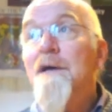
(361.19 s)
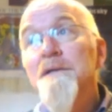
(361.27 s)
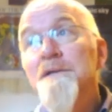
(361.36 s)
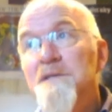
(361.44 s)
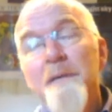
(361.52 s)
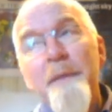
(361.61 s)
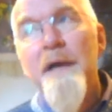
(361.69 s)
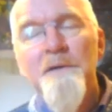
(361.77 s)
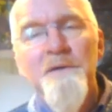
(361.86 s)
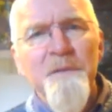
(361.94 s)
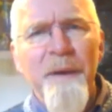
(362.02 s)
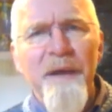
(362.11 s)

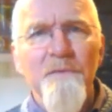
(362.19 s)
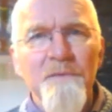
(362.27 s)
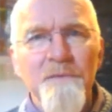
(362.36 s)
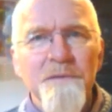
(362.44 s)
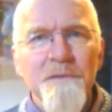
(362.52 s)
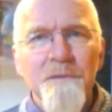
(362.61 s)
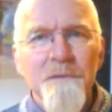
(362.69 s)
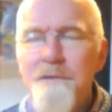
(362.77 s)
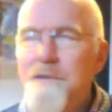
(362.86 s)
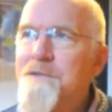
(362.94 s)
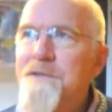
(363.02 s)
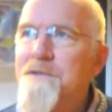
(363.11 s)
Somehow to bounce.
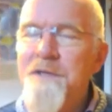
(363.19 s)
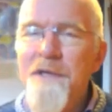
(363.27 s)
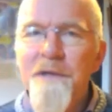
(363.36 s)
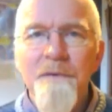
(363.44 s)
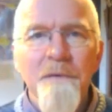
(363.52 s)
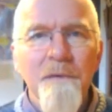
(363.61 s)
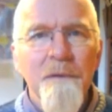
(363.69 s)
God knows how.